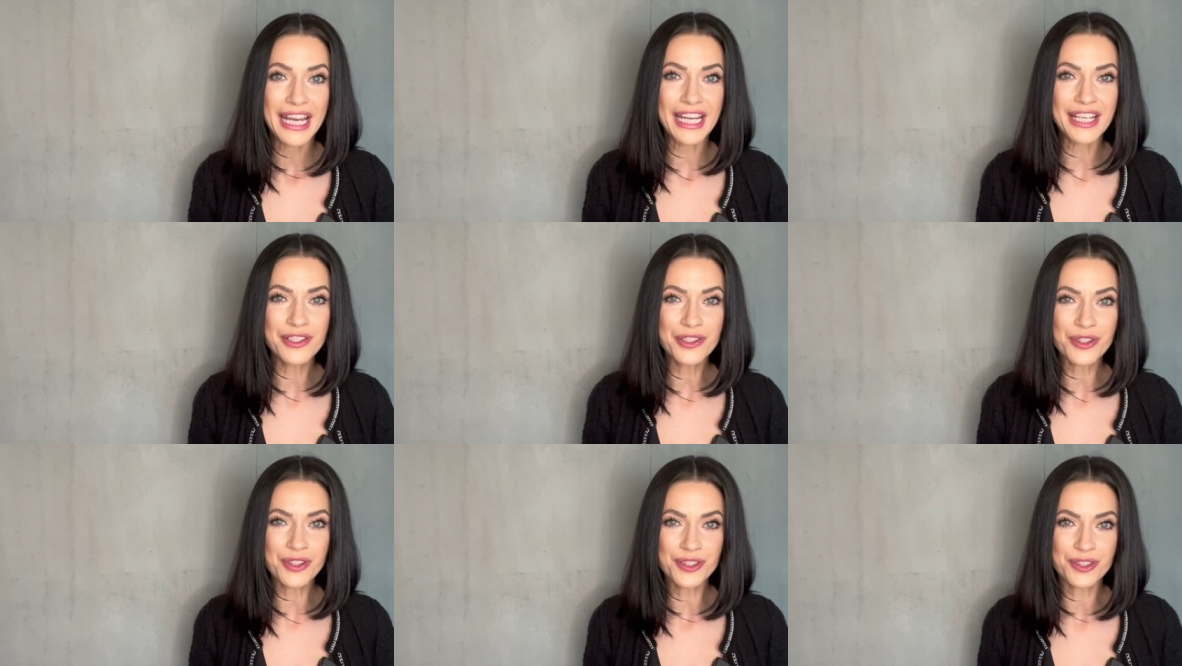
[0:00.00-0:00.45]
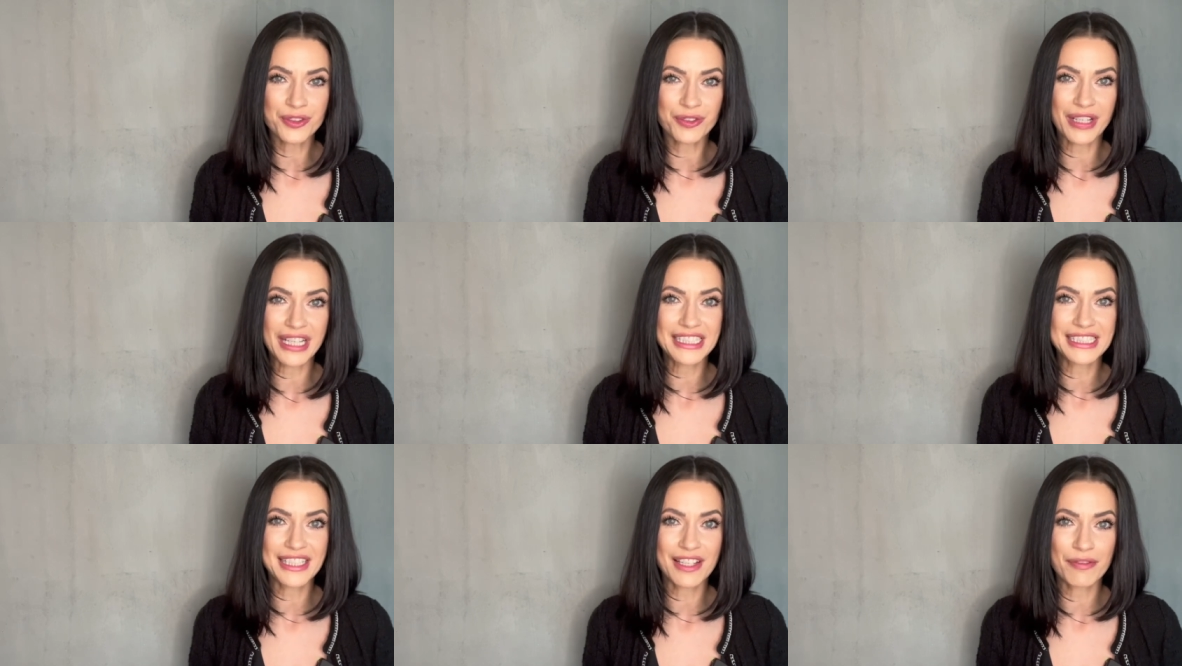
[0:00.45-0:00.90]
Interest
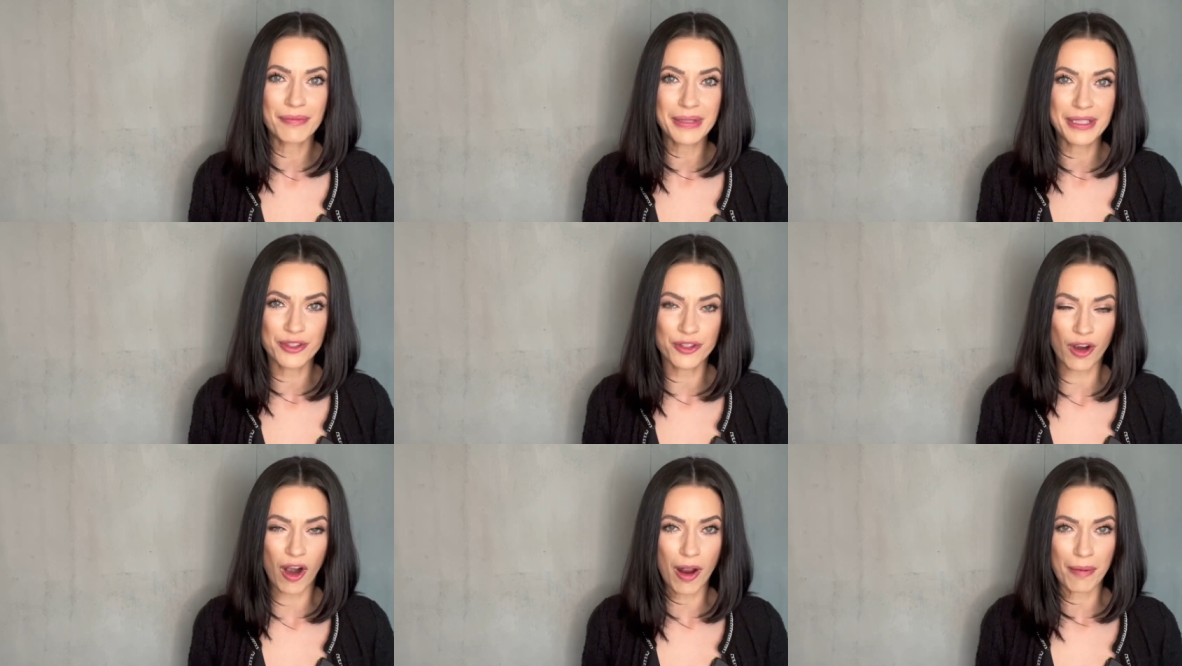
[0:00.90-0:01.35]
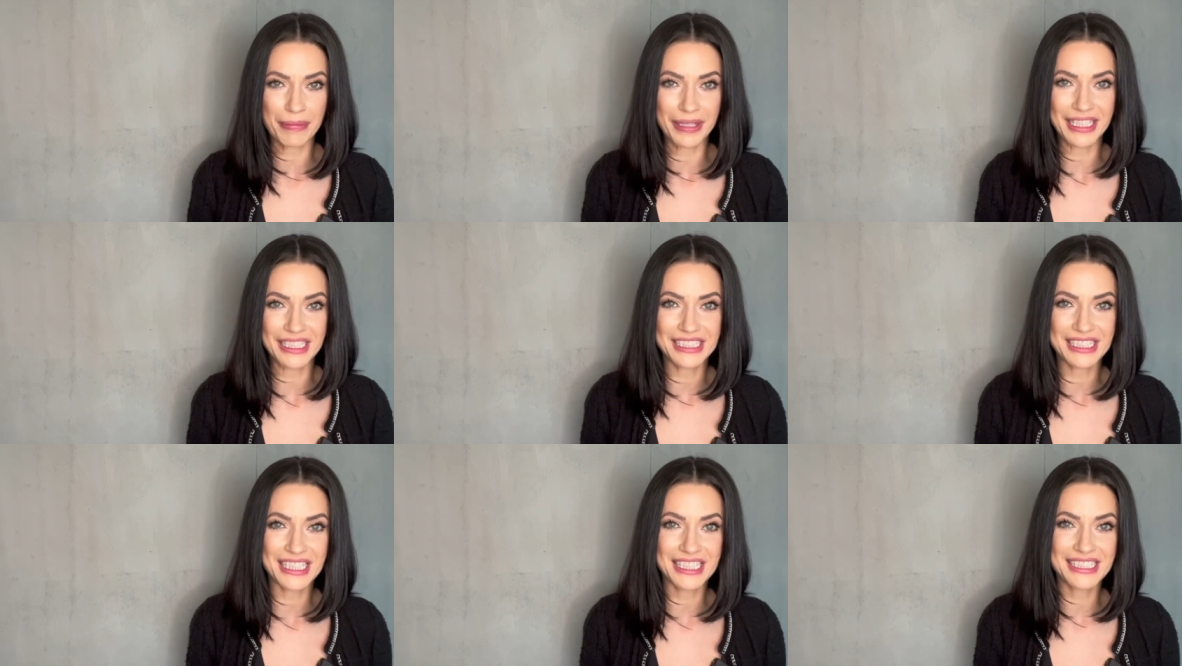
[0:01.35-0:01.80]
rates have been
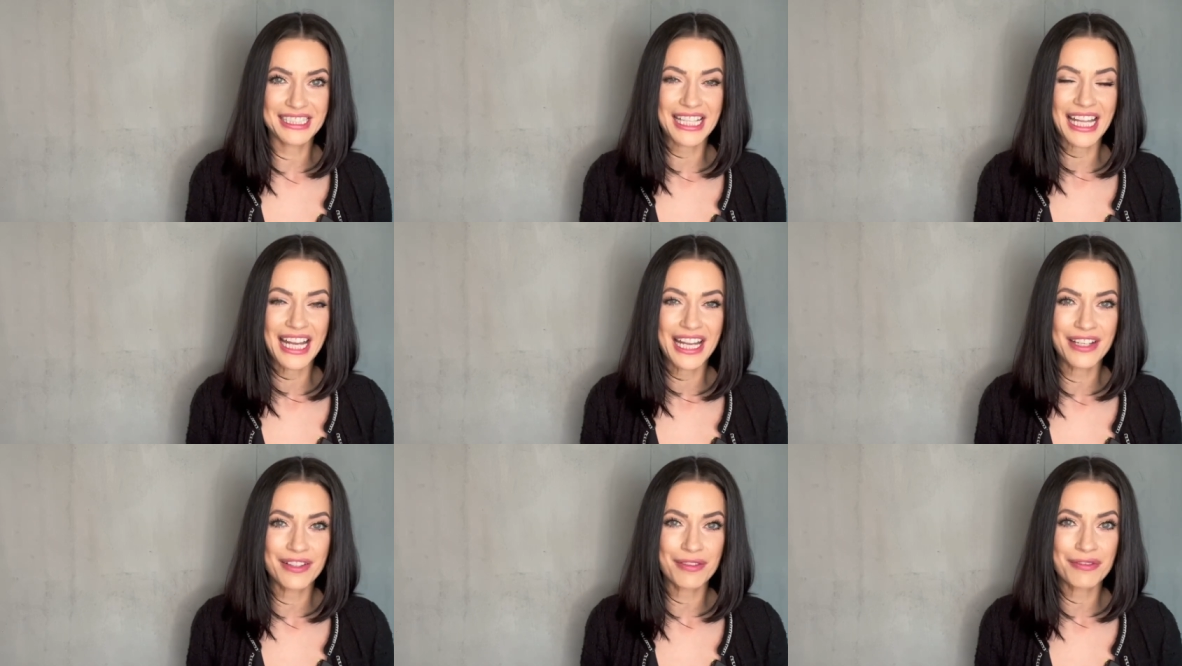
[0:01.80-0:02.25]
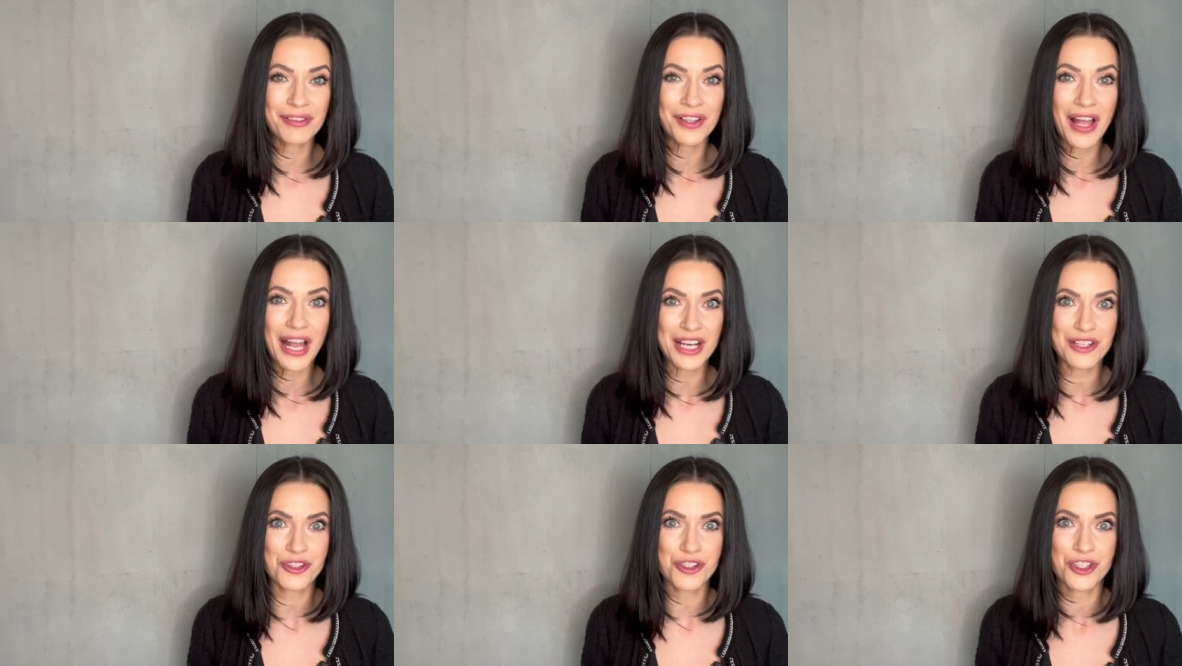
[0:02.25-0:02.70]
dropping since the end of
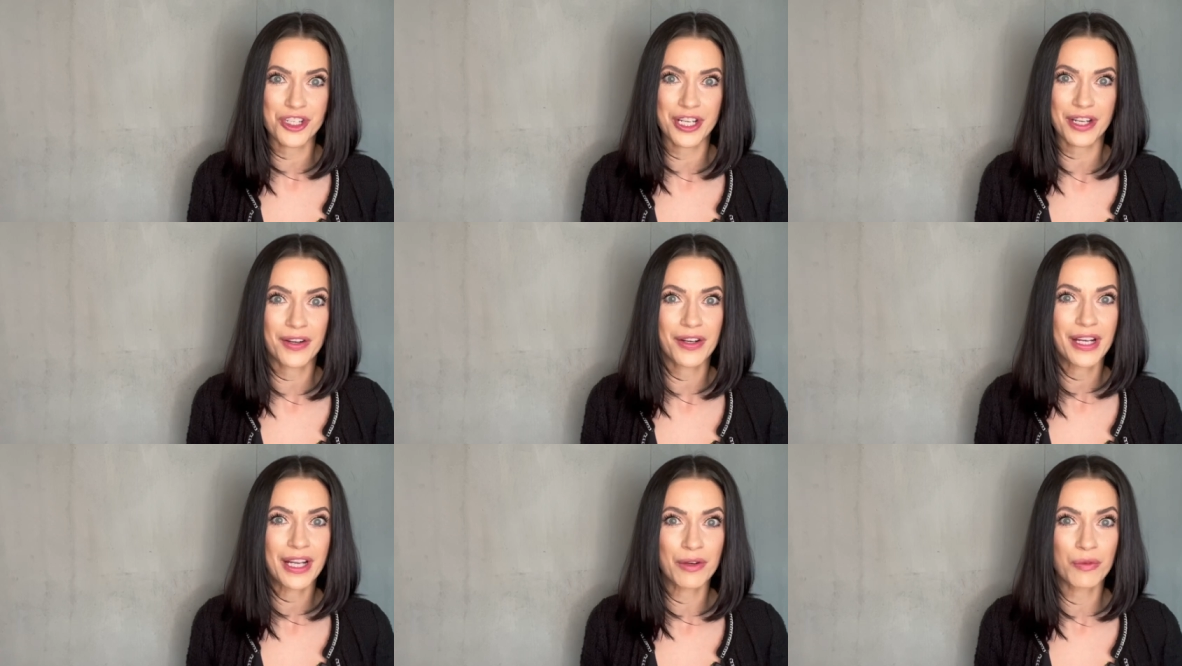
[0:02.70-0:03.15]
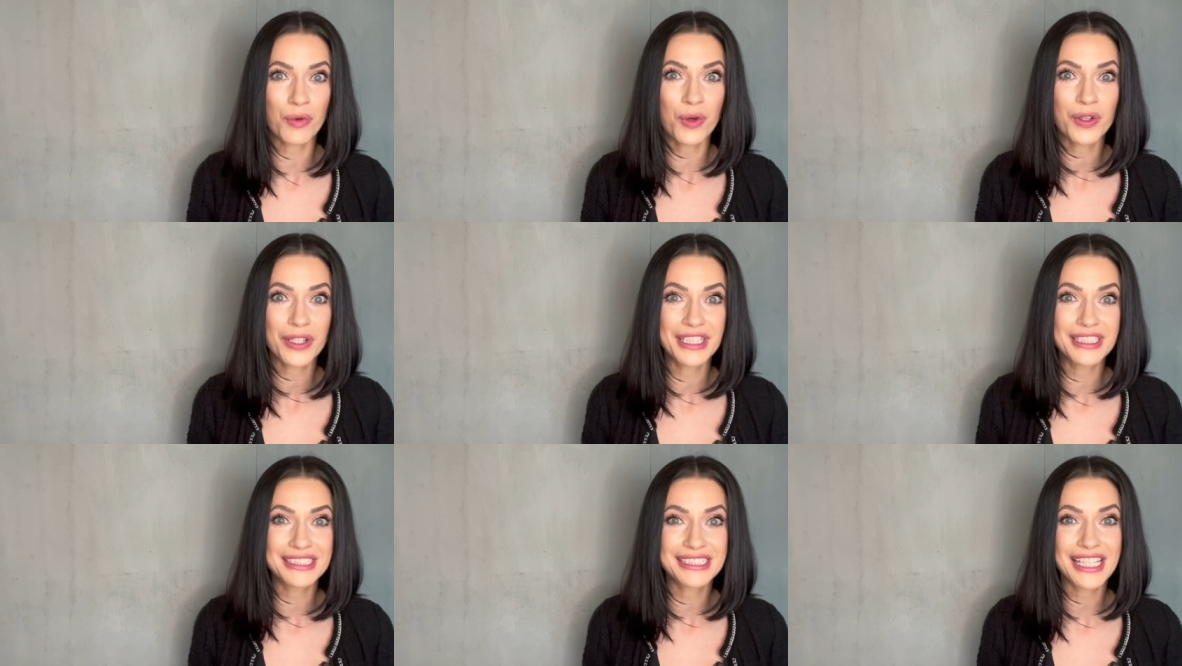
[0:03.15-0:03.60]
last year and
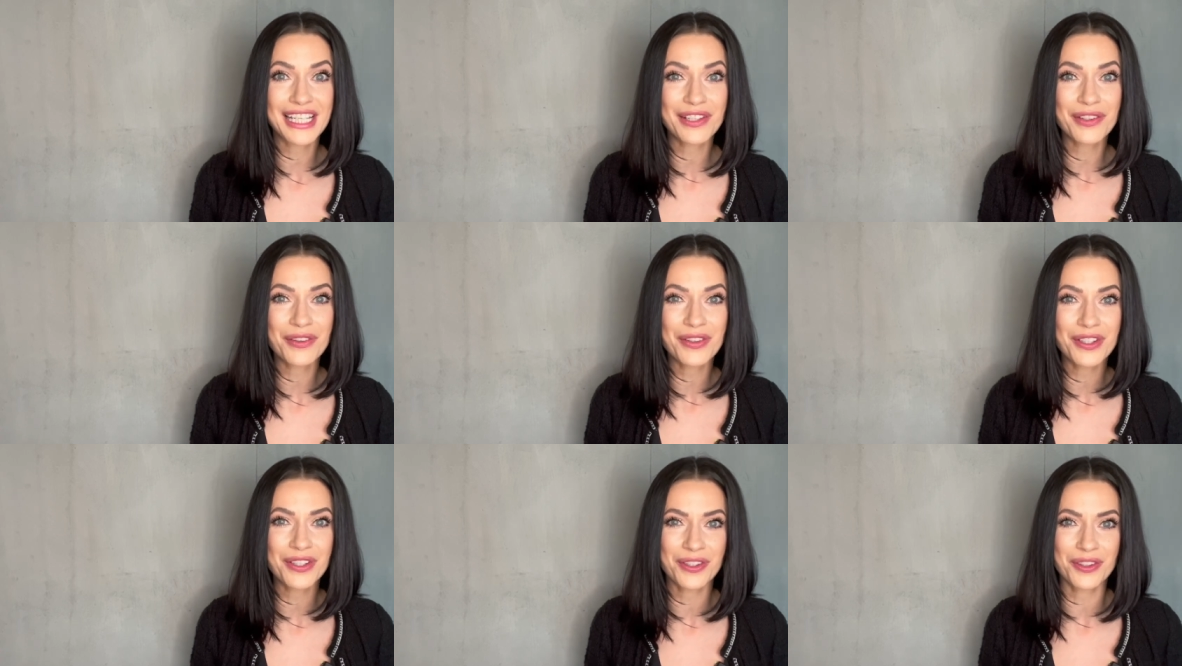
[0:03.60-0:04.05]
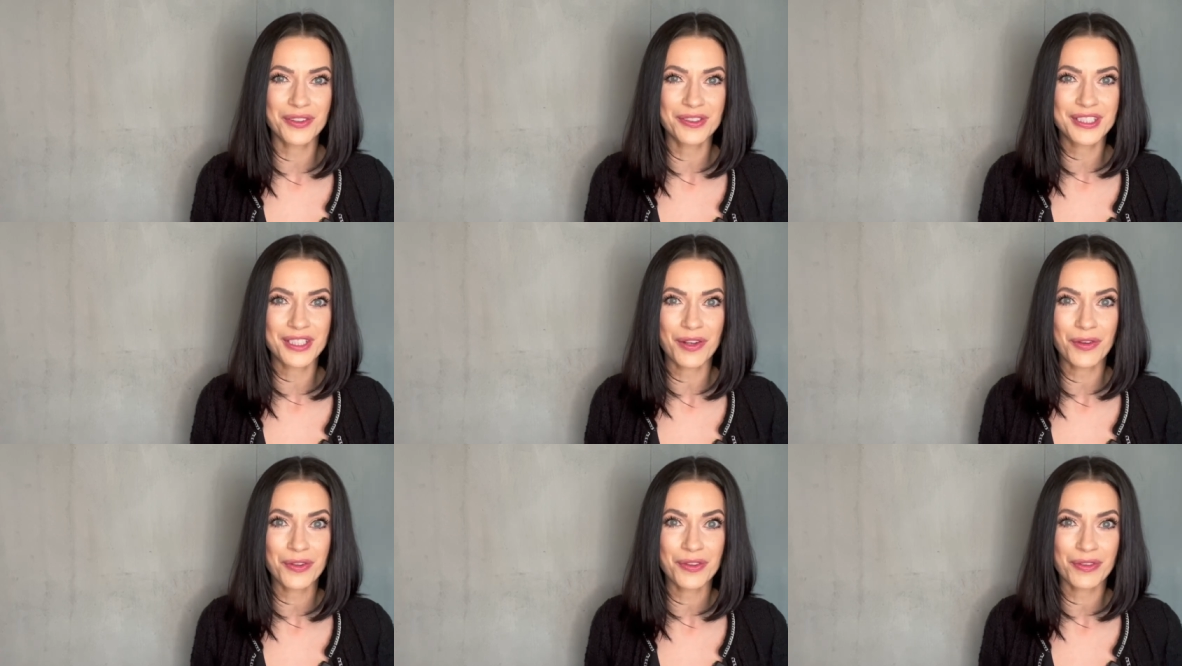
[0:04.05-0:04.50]
will continue to do
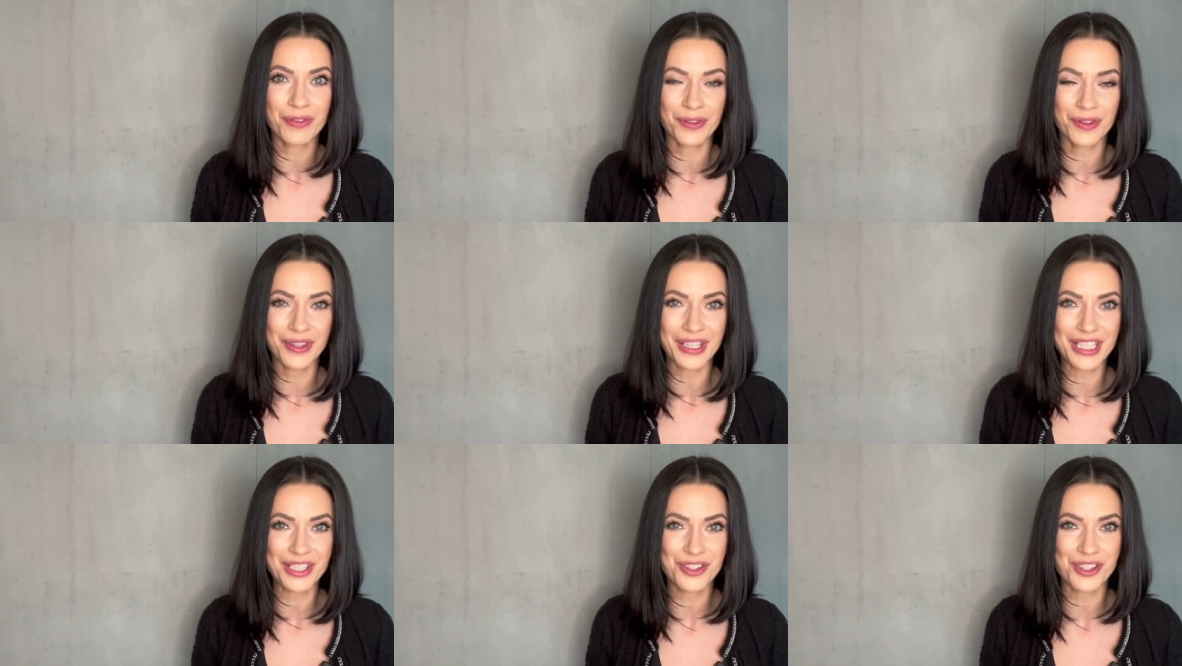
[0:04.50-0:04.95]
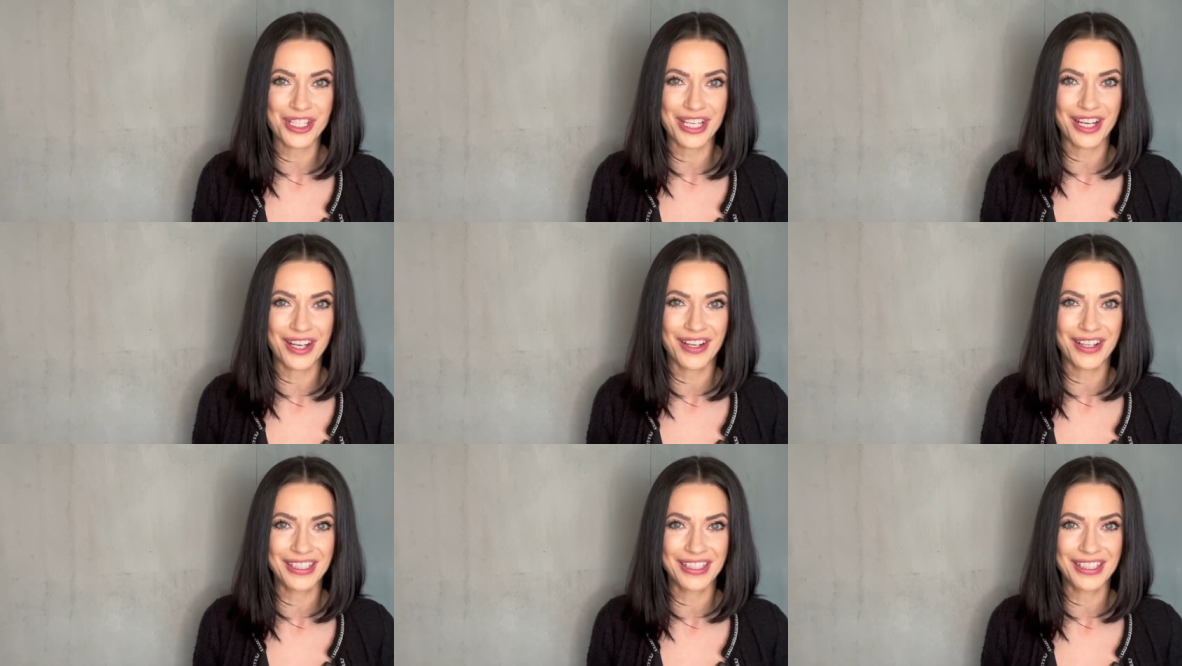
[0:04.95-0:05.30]
so through this year.